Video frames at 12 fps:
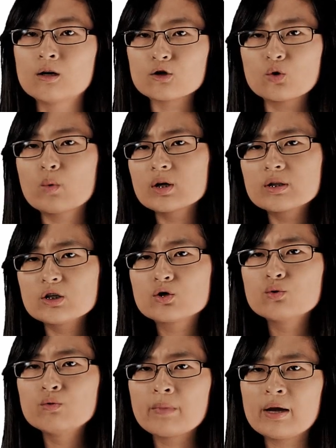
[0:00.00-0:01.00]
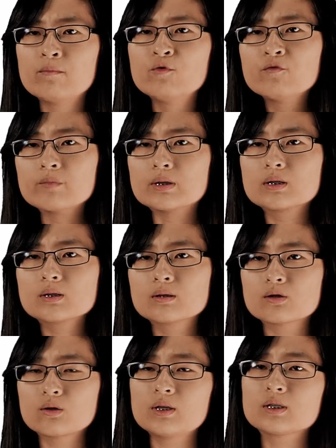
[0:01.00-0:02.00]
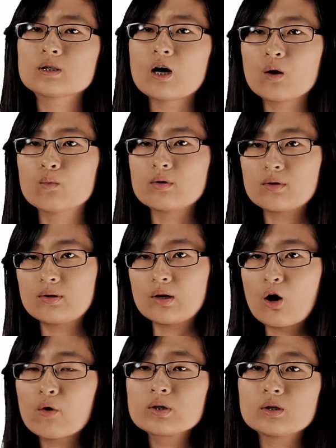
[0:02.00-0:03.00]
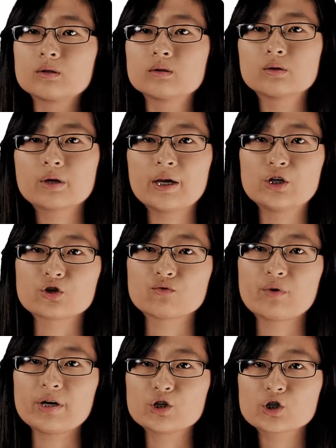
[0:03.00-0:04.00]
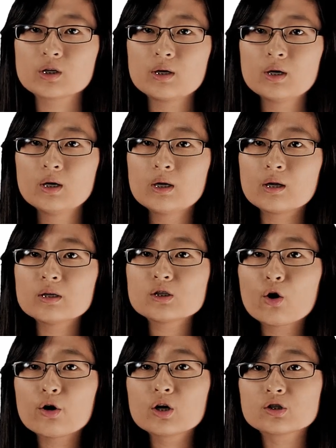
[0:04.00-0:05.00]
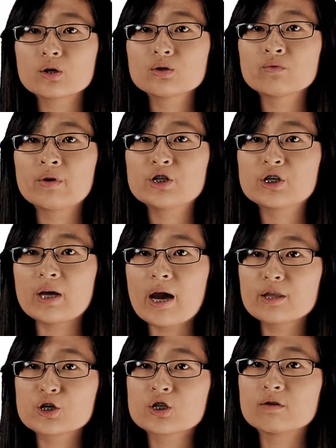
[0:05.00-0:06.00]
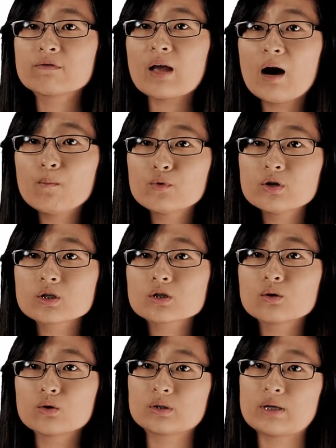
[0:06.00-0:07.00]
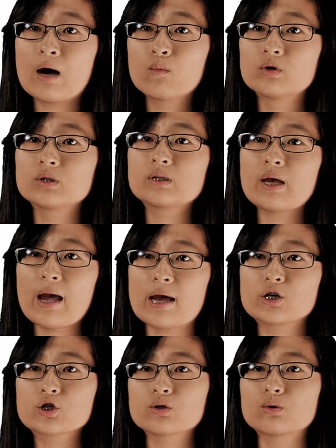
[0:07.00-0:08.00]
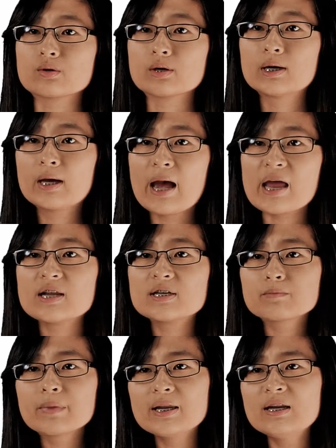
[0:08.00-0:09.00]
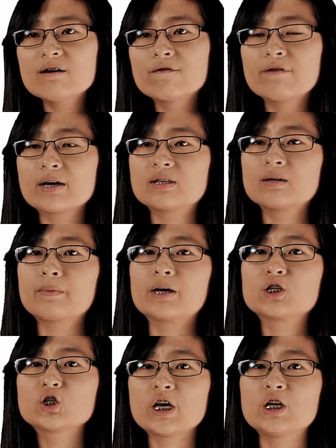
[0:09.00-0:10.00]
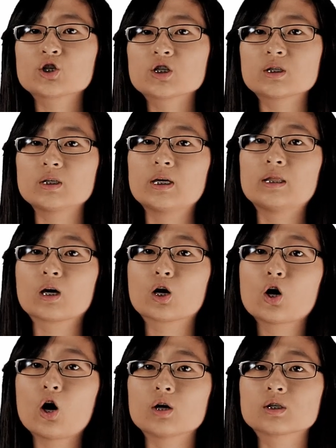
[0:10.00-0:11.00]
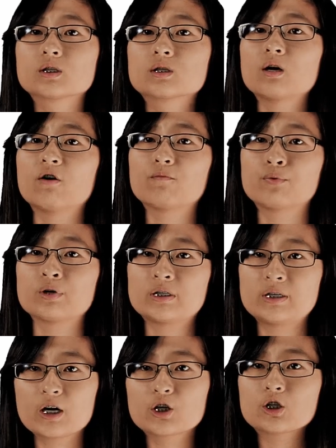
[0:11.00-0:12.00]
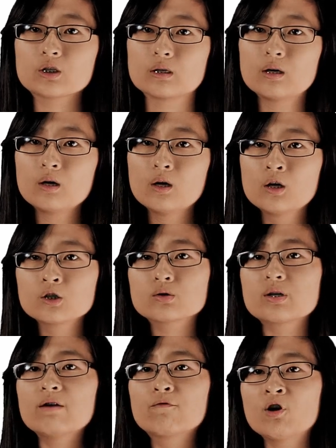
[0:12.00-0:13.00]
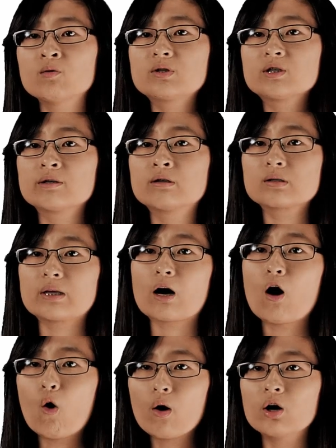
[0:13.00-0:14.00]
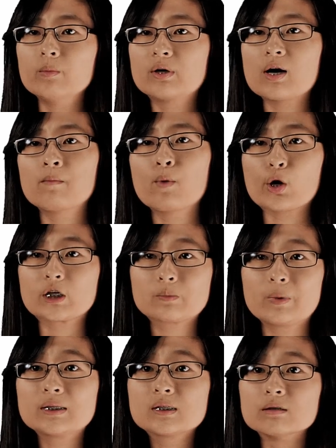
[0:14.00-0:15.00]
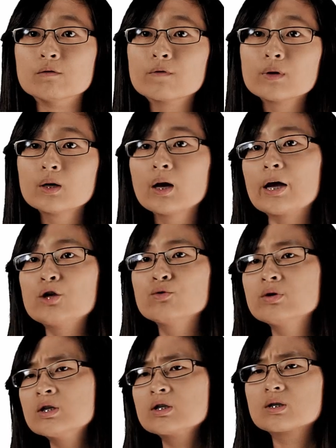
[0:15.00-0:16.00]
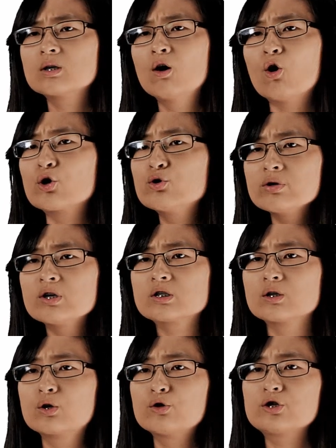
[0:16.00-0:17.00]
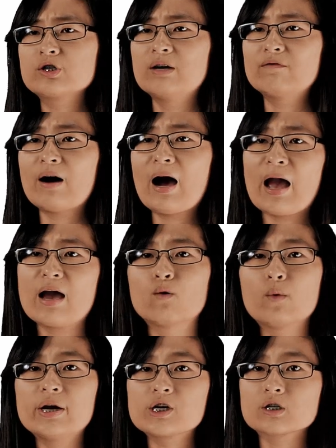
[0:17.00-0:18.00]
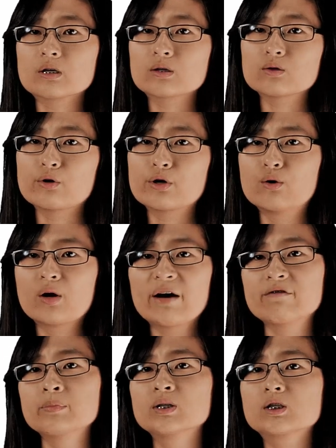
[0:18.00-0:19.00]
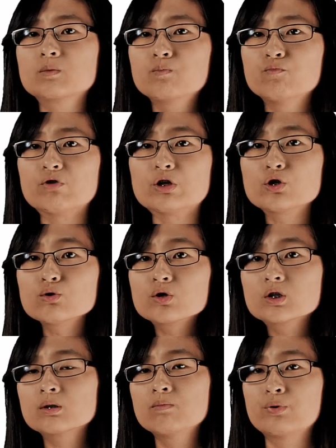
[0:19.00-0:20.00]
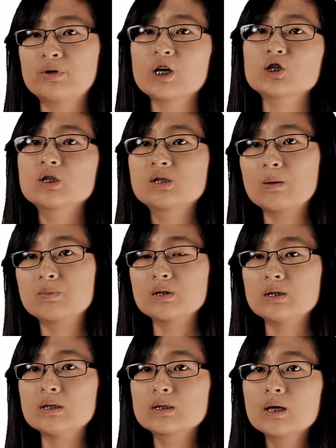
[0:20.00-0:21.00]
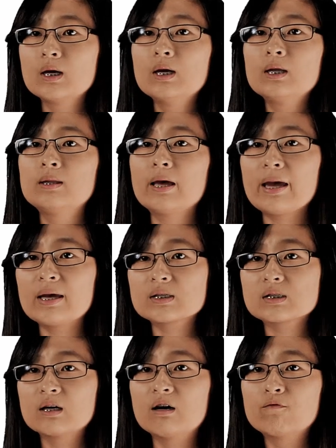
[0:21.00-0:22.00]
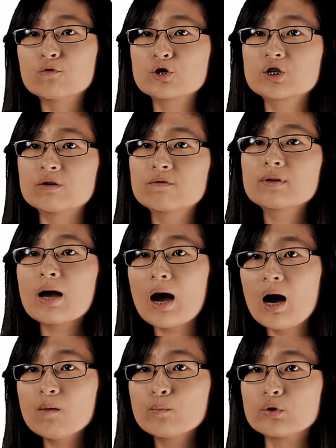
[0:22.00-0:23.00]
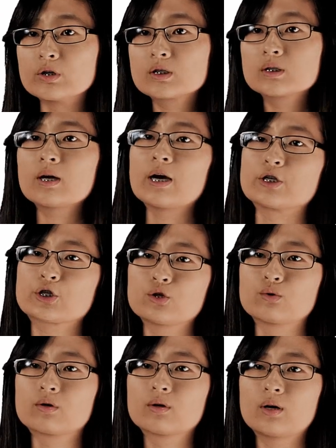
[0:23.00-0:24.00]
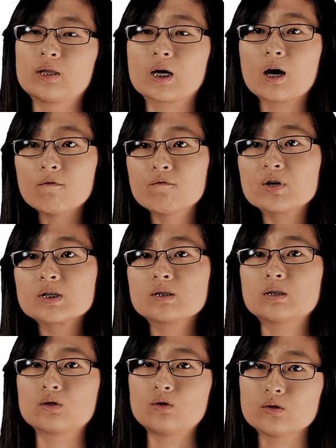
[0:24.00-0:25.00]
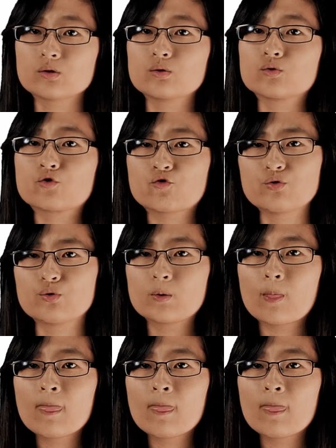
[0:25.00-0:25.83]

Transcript: So what are these two main movements? So let's start with the horizontal Keynesian range. Now, this horizontal range can either shift upwards or downwards as shown. And it is mainly affected by changes in the costs of production. So say if raw materials like oil become more expensive and unions negotiate for higher wages or, you know, governments reduce production subsidies, the AS curve will shift upwards as shown. And the converse is also true.